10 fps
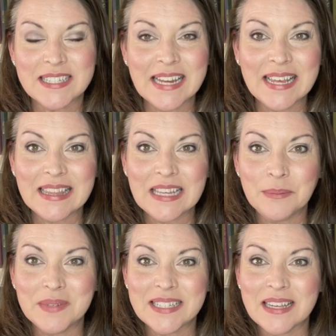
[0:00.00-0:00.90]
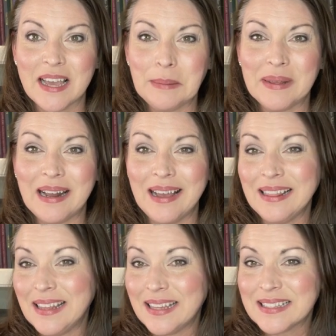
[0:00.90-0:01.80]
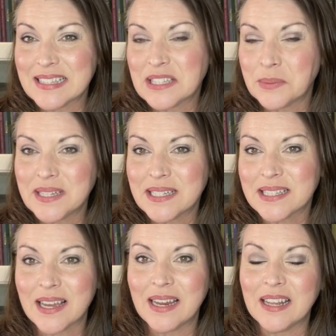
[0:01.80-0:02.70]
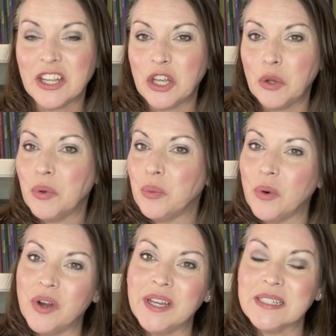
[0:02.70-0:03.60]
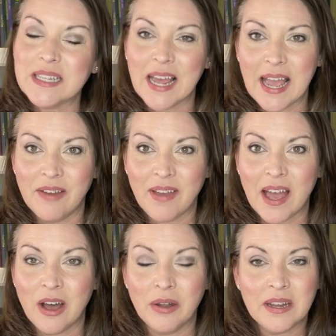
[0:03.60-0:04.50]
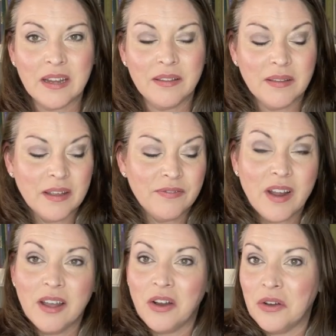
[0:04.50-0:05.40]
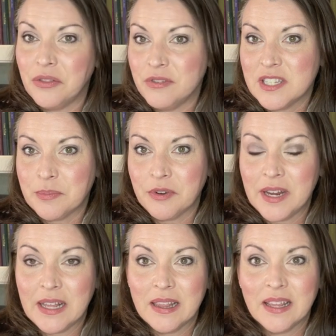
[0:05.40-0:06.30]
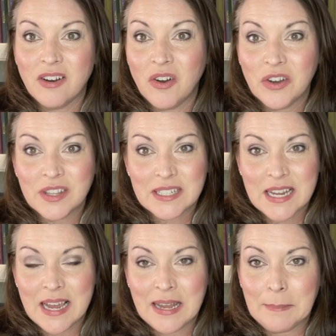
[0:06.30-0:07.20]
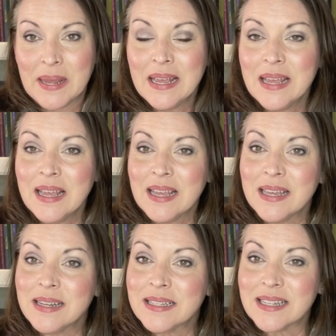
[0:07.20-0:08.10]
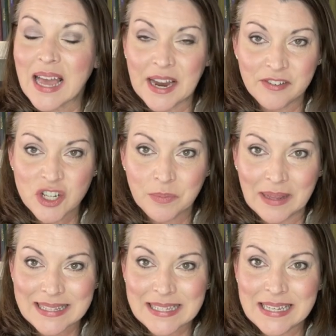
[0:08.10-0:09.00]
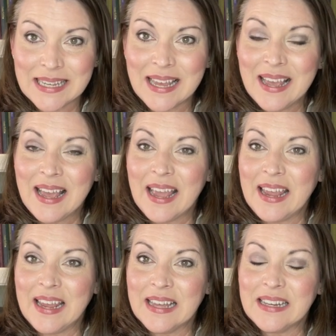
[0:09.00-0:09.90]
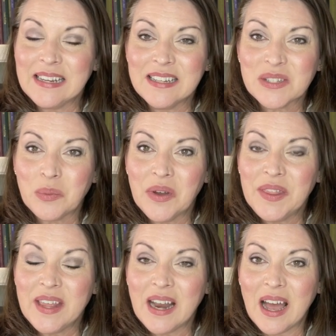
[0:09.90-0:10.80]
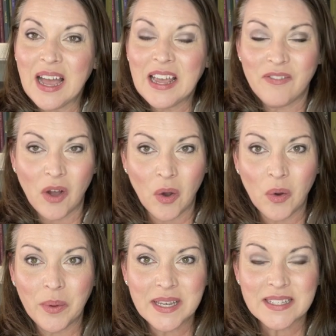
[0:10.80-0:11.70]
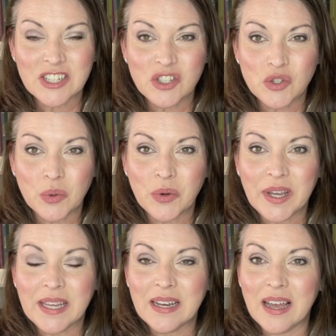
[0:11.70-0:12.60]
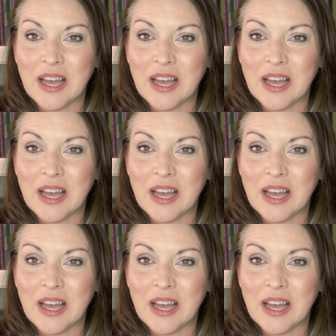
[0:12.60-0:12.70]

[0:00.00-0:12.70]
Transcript: Day themed design, but I think it's a sweet design that you would want to have out, if not all through spring, then all the time. It is an Irish blessing, and it is one that I have always enjoyed